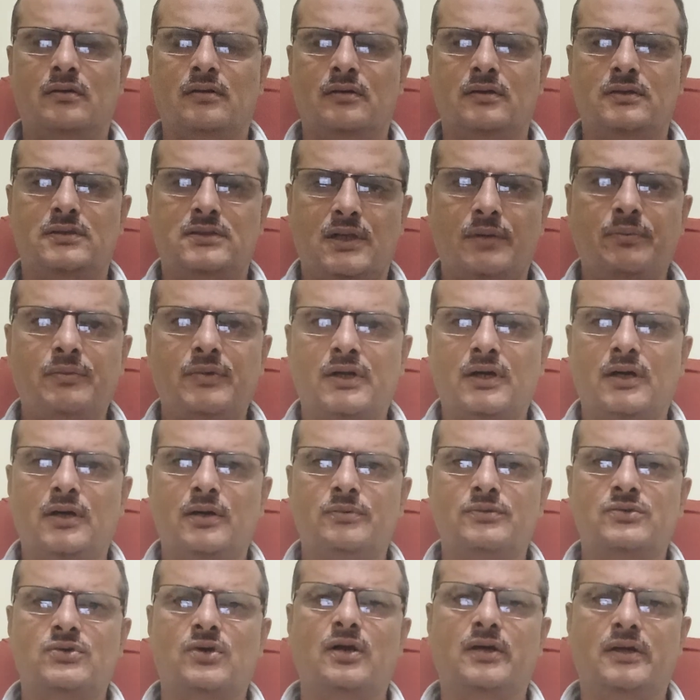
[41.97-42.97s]

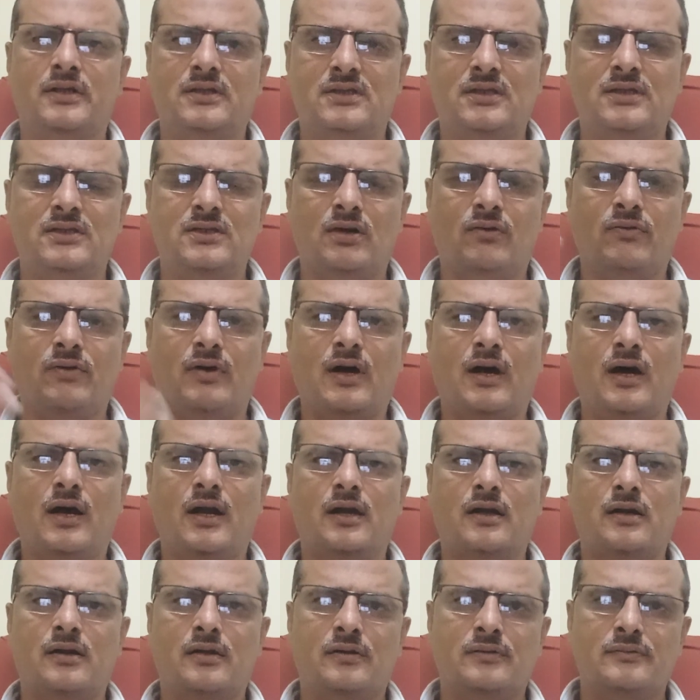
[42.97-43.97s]
symptoms or disease of heart
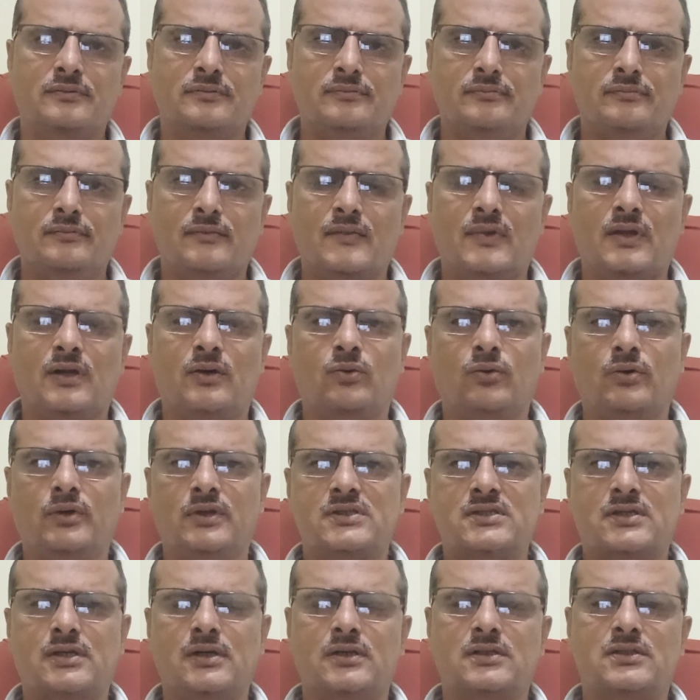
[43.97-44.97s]
to
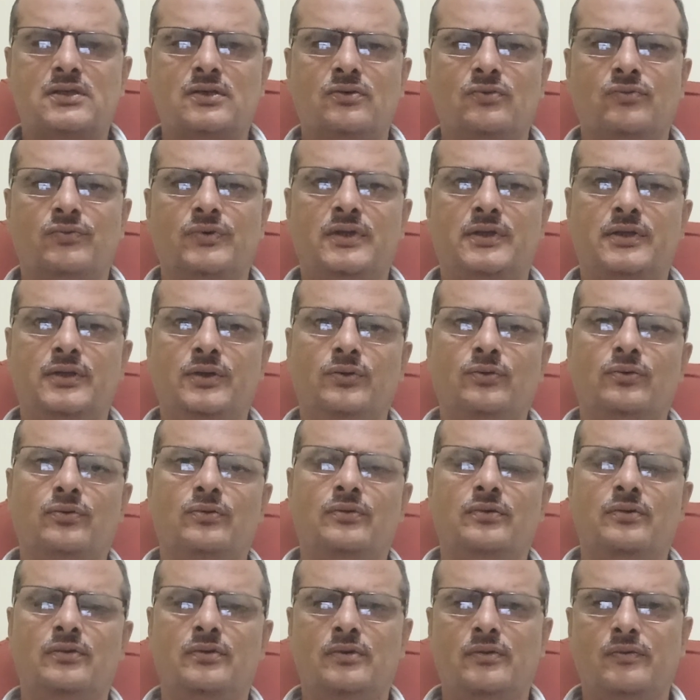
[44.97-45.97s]
discuss with you.
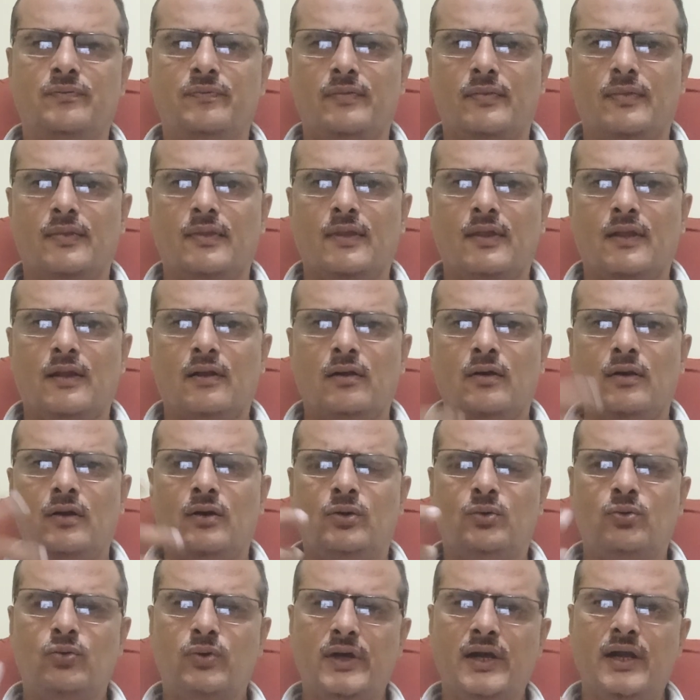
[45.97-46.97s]

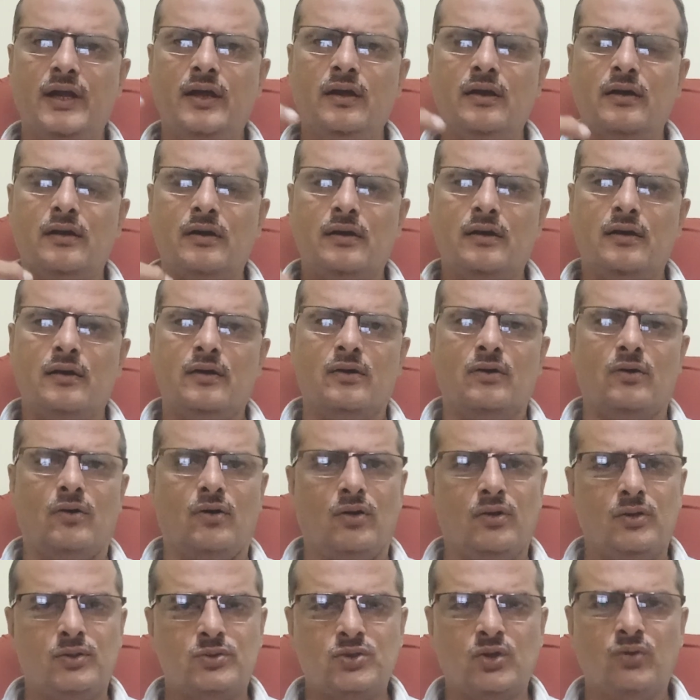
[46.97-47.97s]
Today
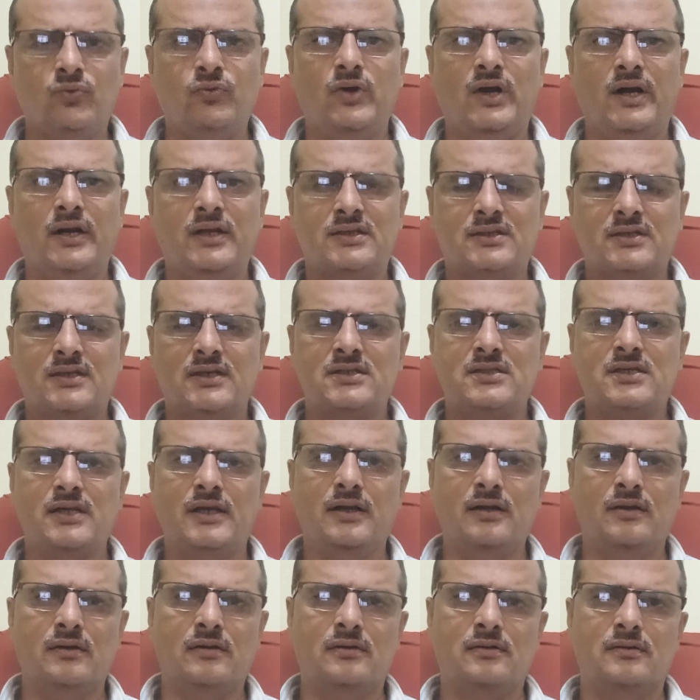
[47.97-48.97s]
also we are
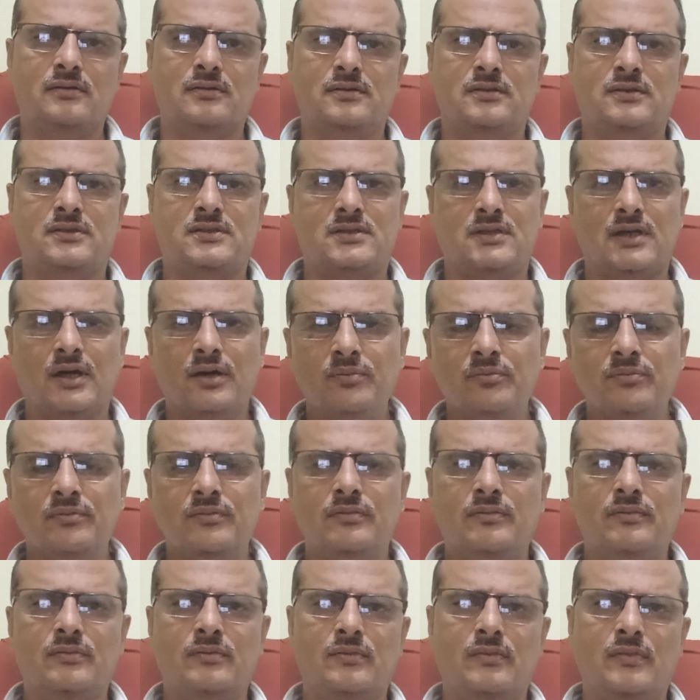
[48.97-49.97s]
discussing some
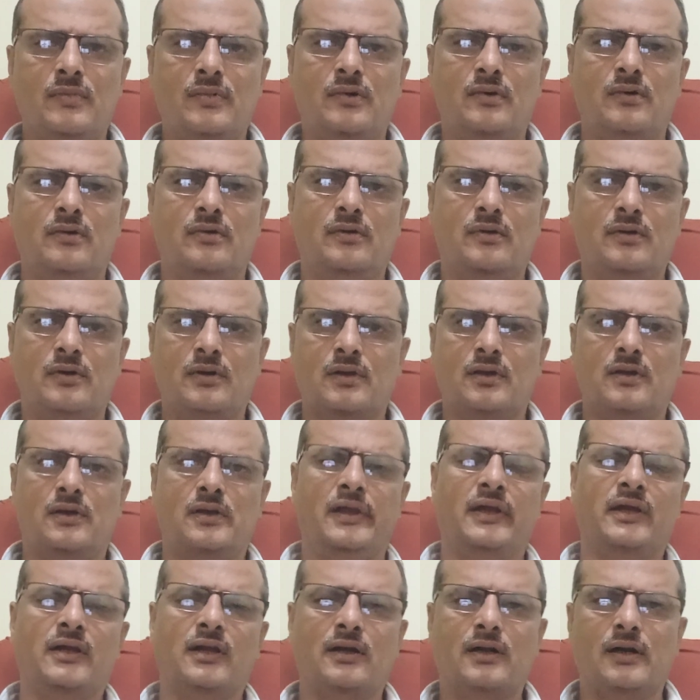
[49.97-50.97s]

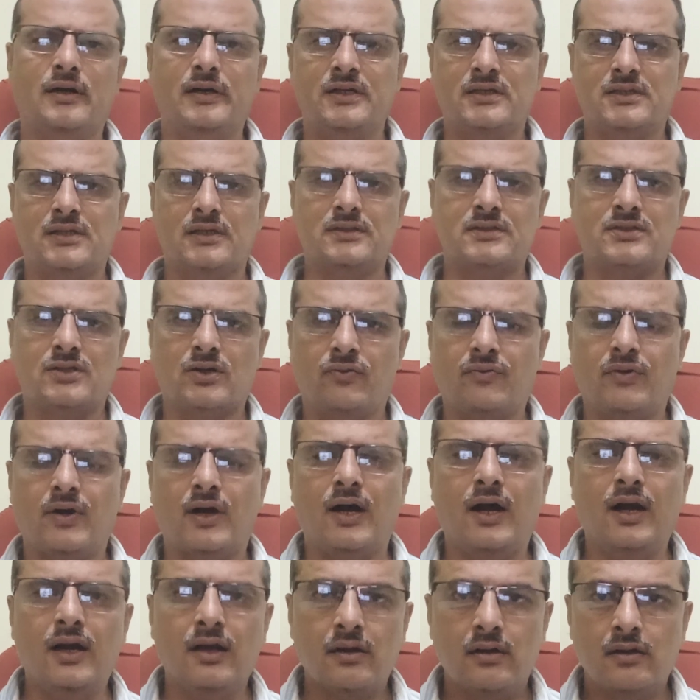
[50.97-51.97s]
clinical conditions of
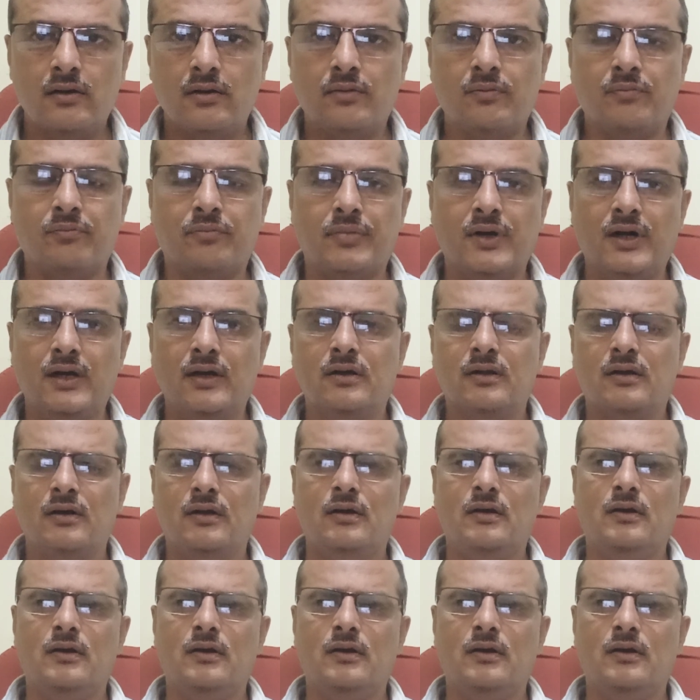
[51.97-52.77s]
heart, but